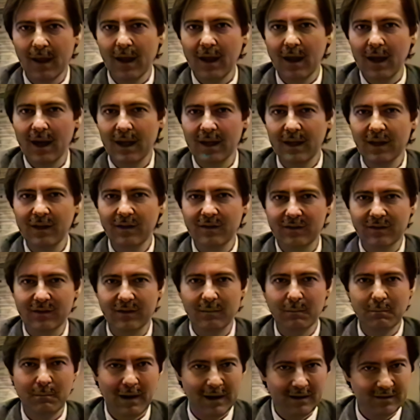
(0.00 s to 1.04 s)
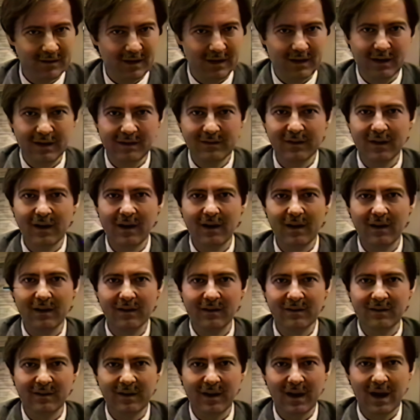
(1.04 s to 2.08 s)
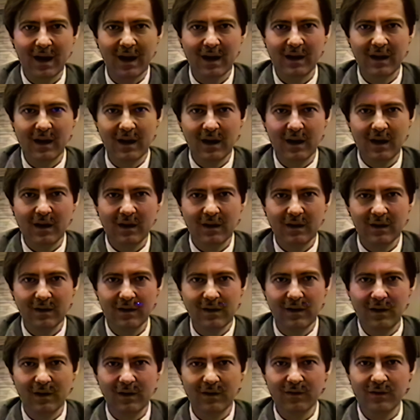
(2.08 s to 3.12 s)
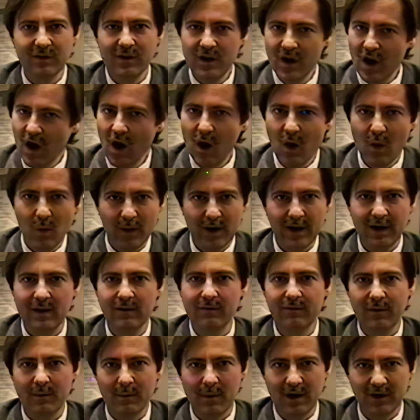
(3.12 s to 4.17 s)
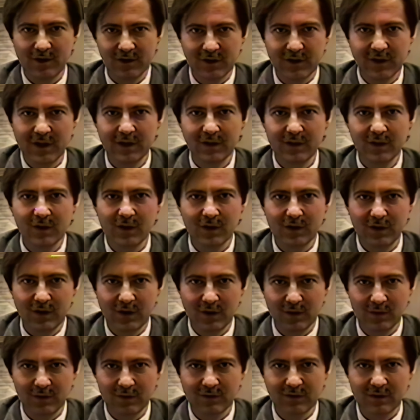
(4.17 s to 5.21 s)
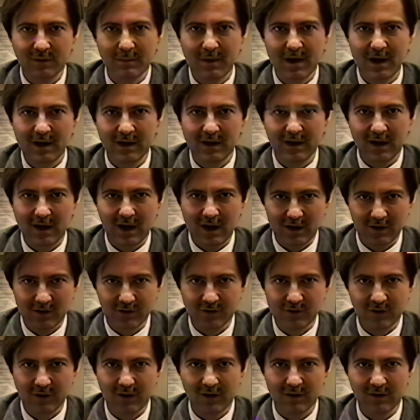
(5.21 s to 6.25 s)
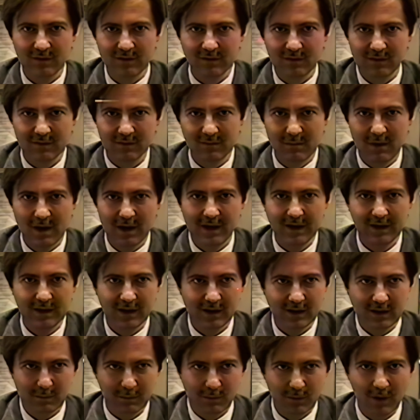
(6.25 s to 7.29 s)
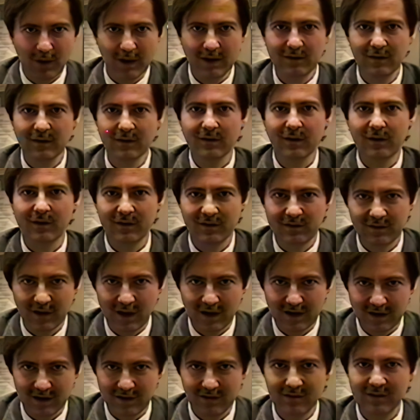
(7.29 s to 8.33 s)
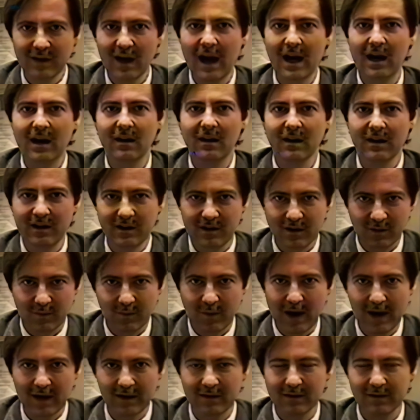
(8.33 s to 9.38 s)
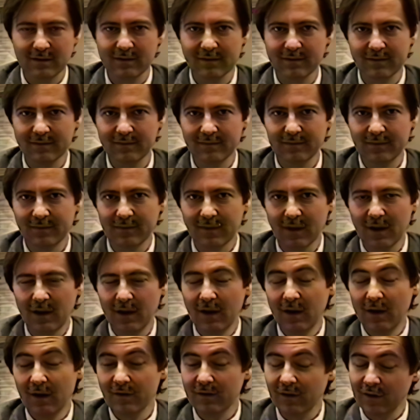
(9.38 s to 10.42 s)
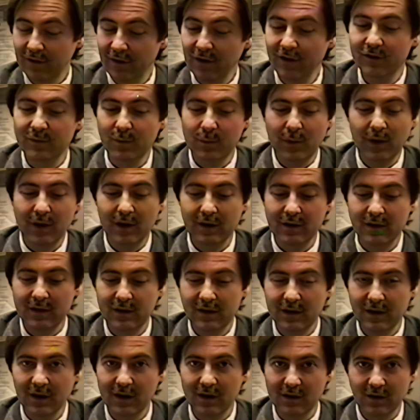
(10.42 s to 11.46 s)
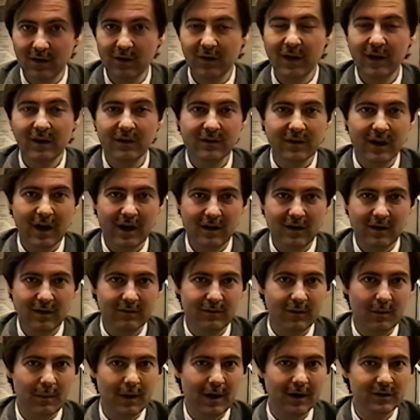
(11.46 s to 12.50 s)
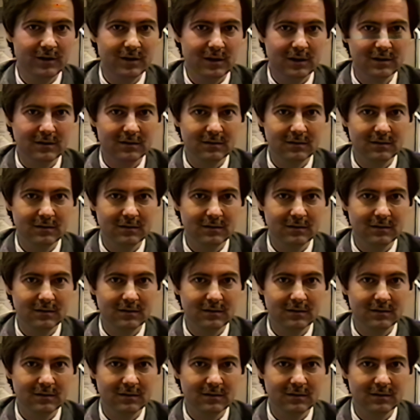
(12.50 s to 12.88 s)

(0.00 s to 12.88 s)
And this basically says that there's no information that you could use to make extra money, that the prices are set exactly correct. So this would include insider information.